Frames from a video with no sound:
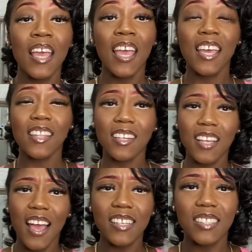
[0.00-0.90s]
and then it
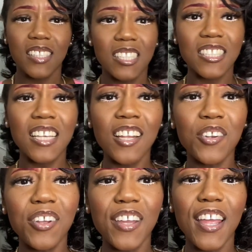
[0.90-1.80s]
has the sun
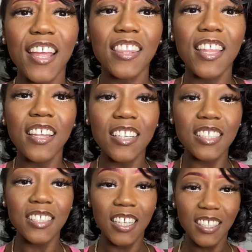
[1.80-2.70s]
on it, and then the
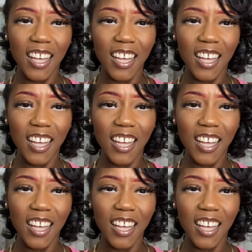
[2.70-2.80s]
sun